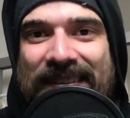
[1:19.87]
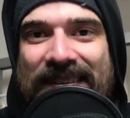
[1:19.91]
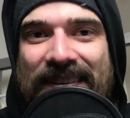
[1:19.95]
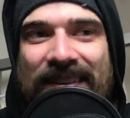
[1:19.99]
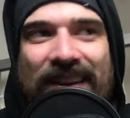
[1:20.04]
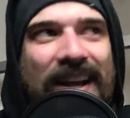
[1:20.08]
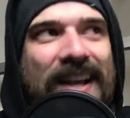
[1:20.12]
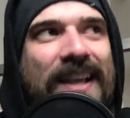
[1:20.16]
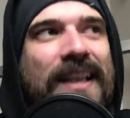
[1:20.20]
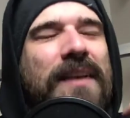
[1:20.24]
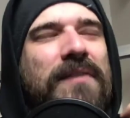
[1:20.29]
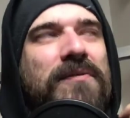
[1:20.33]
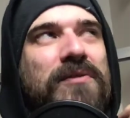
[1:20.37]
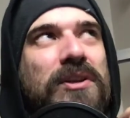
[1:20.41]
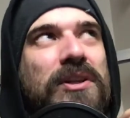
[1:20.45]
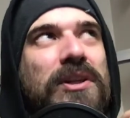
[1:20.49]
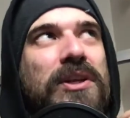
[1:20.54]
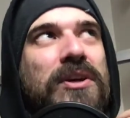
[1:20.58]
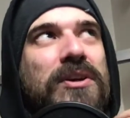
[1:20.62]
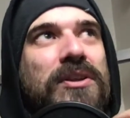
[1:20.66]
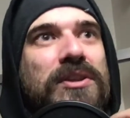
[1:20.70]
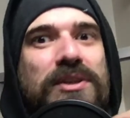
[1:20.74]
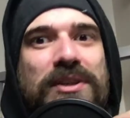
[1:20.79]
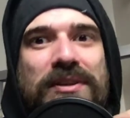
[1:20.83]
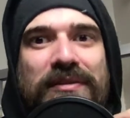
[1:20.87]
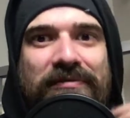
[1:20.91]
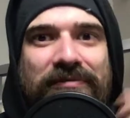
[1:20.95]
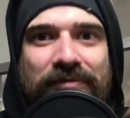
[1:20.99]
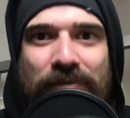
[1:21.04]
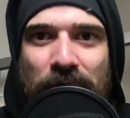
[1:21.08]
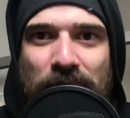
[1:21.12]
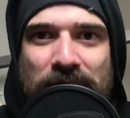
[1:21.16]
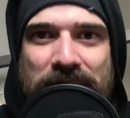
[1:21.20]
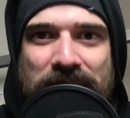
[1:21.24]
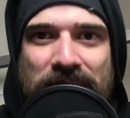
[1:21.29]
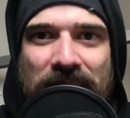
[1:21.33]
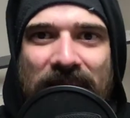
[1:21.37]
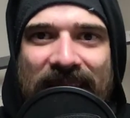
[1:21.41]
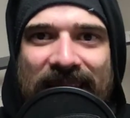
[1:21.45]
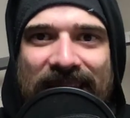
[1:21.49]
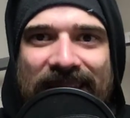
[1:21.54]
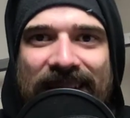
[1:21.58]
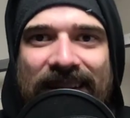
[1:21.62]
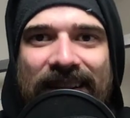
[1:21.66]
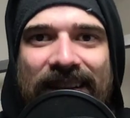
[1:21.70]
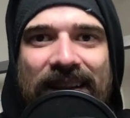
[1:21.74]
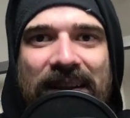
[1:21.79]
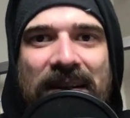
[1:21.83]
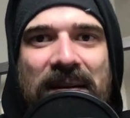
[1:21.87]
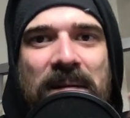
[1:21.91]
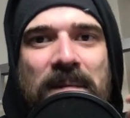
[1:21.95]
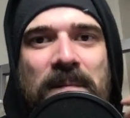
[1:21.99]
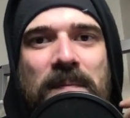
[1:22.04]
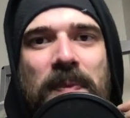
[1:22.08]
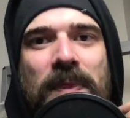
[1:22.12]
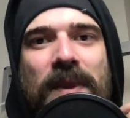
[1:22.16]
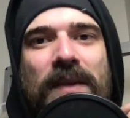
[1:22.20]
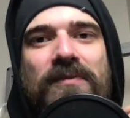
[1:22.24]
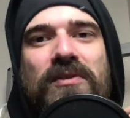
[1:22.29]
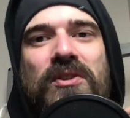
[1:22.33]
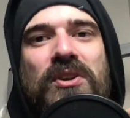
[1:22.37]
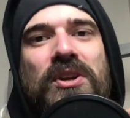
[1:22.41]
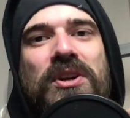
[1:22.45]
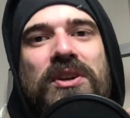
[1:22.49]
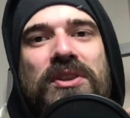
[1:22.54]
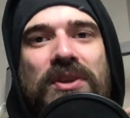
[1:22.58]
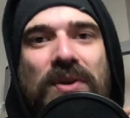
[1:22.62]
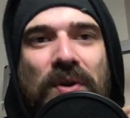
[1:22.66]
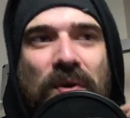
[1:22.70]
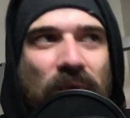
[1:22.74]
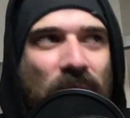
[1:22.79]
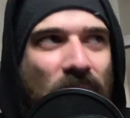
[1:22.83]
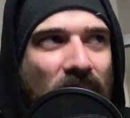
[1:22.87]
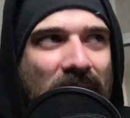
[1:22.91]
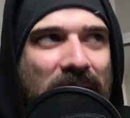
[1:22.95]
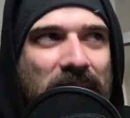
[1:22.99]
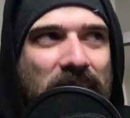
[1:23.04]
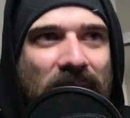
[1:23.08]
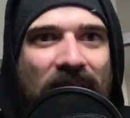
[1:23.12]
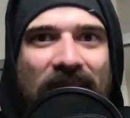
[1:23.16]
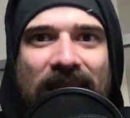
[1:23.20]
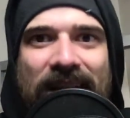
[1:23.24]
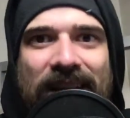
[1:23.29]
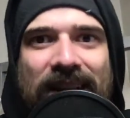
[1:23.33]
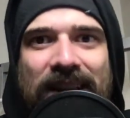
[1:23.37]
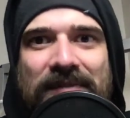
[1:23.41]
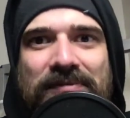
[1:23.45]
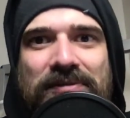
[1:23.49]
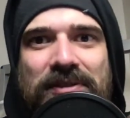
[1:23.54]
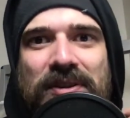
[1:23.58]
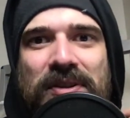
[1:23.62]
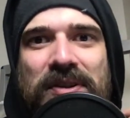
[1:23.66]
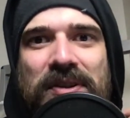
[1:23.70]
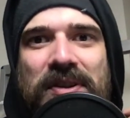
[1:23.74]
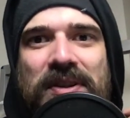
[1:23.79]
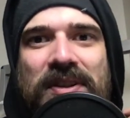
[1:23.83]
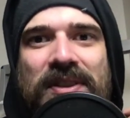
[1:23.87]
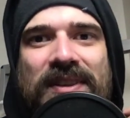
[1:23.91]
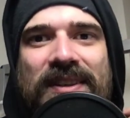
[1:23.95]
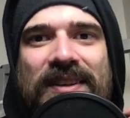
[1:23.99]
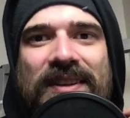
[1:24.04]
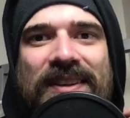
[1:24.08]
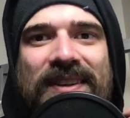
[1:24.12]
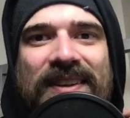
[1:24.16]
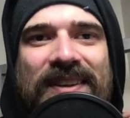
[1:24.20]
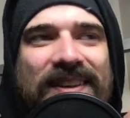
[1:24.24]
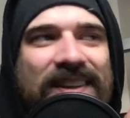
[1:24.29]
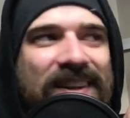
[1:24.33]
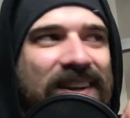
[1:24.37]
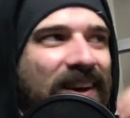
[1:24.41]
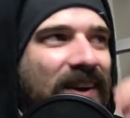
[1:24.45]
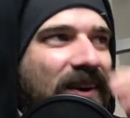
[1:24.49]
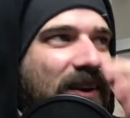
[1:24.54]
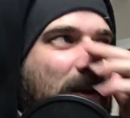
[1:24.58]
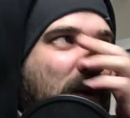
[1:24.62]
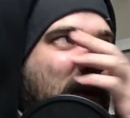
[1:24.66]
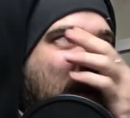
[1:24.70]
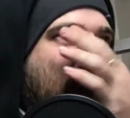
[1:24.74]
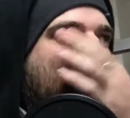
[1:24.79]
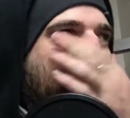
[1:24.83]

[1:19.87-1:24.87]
Like, if you look at the divorce rate, if you look at the crime rate, if you look at the, you know,